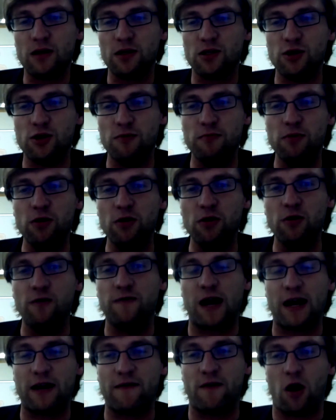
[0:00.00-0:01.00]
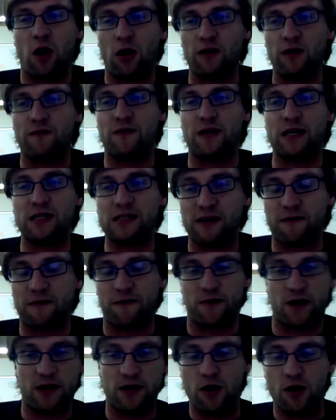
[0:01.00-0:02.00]
to move kind of all of these
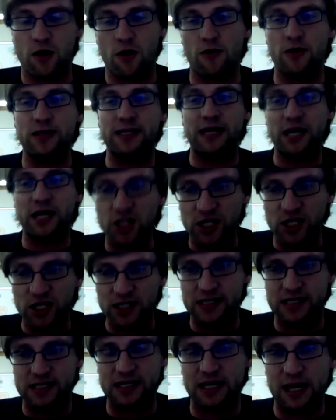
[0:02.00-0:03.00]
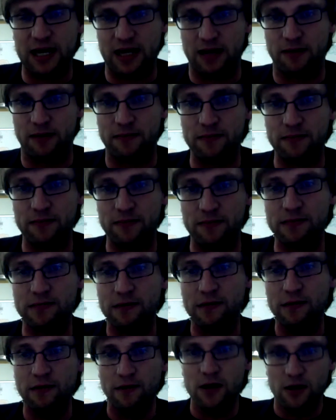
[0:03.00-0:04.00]
different notarization schemes
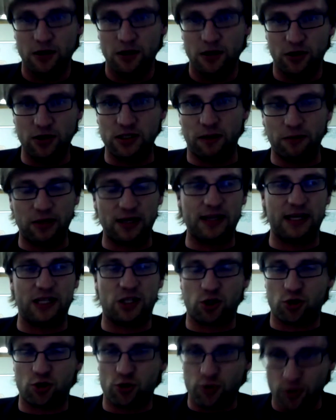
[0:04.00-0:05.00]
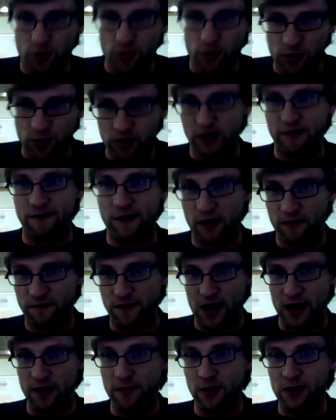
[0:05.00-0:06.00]
to something that's truly
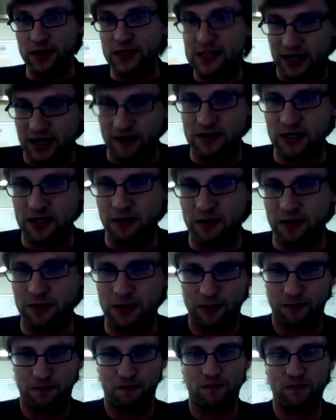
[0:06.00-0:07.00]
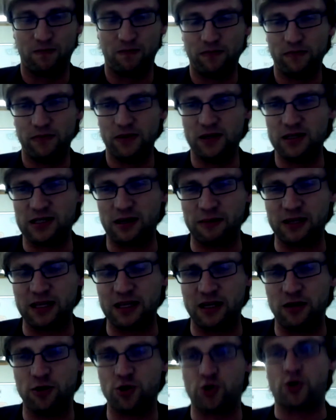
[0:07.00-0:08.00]
verifiable instead of something
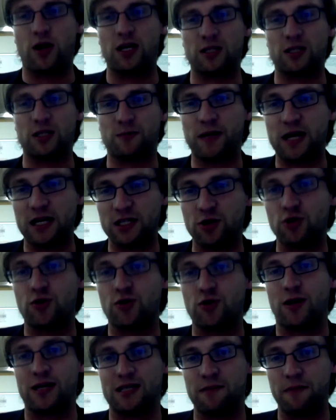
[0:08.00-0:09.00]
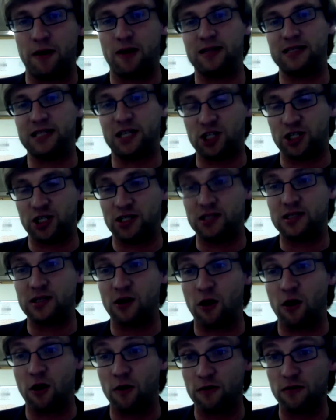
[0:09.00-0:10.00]
that you trust because you trust the politicians
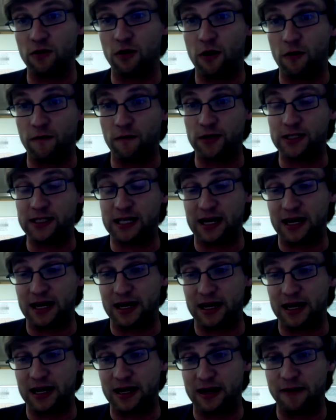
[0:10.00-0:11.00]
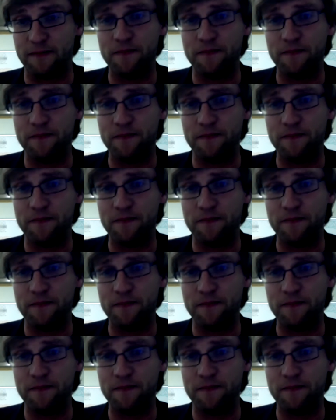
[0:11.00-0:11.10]
overseeing it.